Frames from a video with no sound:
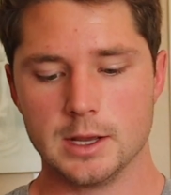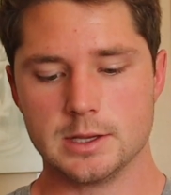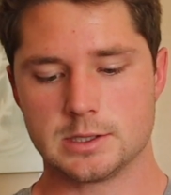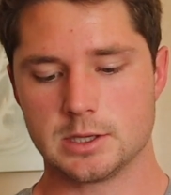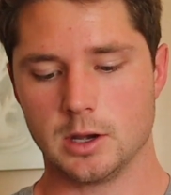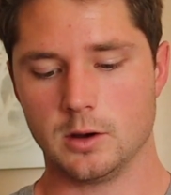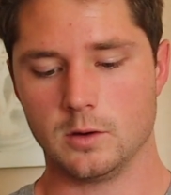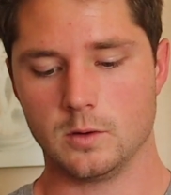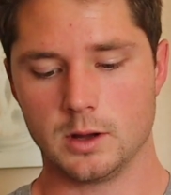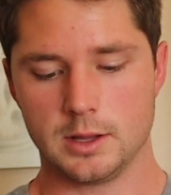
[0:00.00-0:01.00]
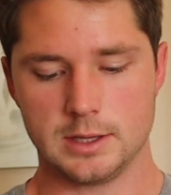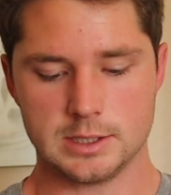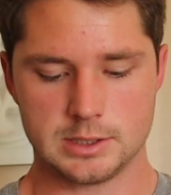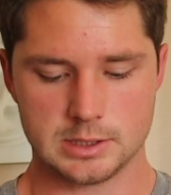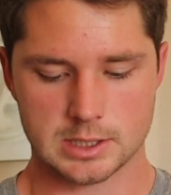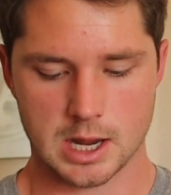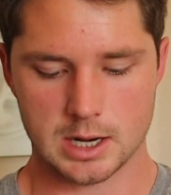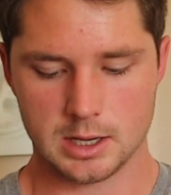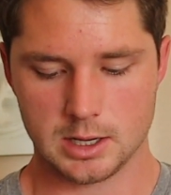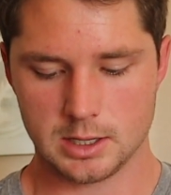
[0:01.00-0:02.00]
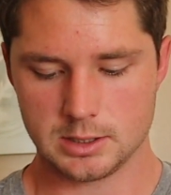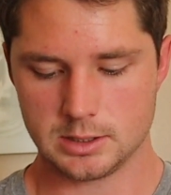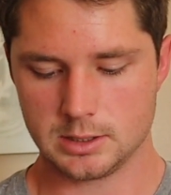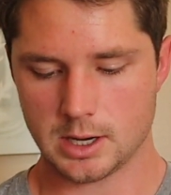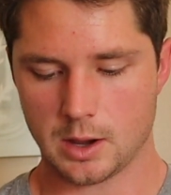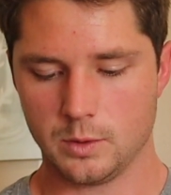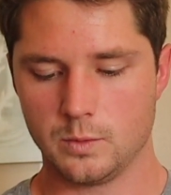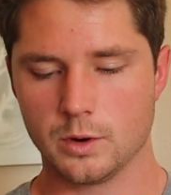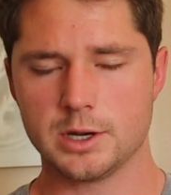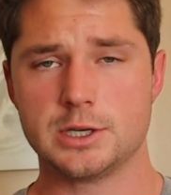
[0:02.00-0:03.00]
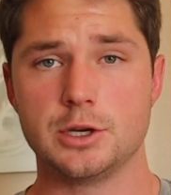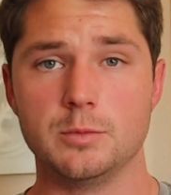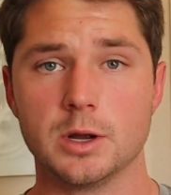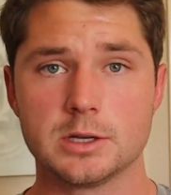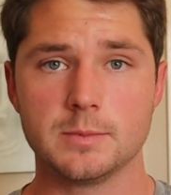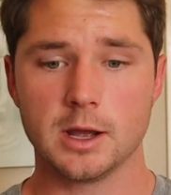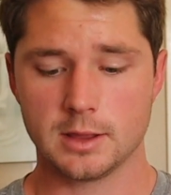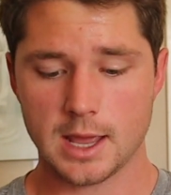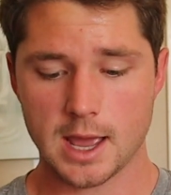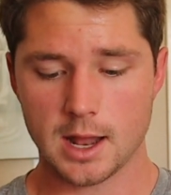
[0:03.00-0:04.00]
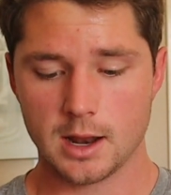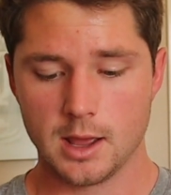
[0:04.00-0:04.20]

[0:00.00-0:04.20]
So this just kind of, I wouldn't worry too much about that,